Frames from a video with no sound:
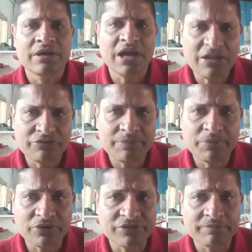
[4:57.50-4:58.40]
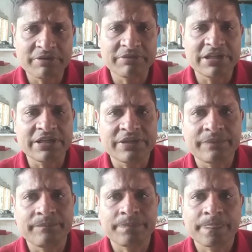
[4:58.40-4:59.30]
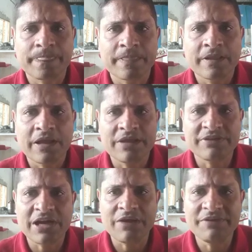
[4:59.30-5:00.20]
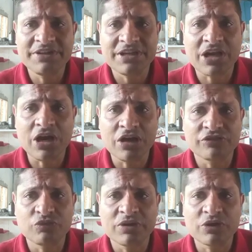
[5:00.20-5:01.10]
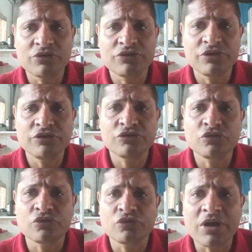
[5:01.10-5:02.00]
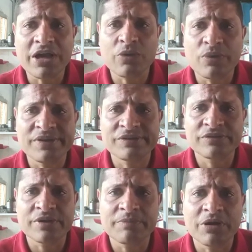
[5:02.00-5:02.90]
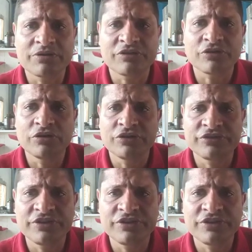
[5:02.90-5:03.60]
100 approximately. After having the cards, one continues to write questions about the solar